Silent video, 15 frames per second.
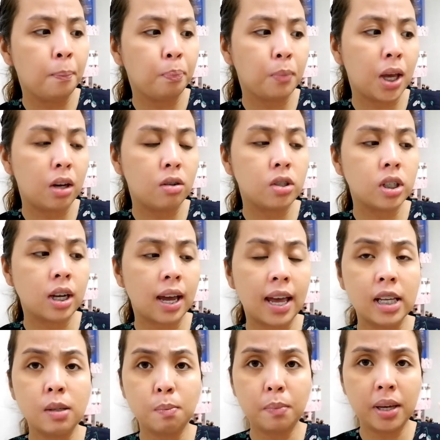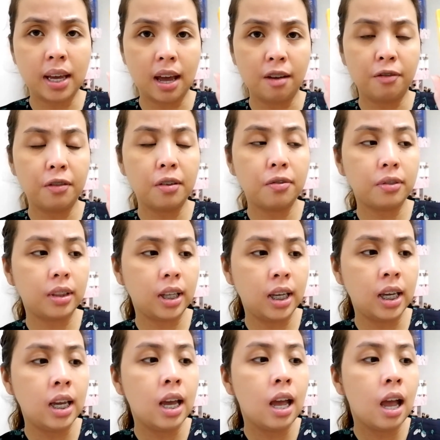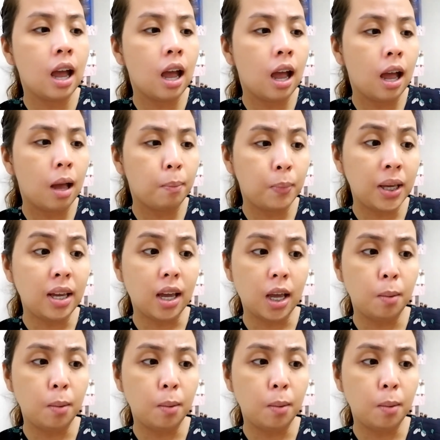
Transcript: meron siyang SPF 50, PA++++,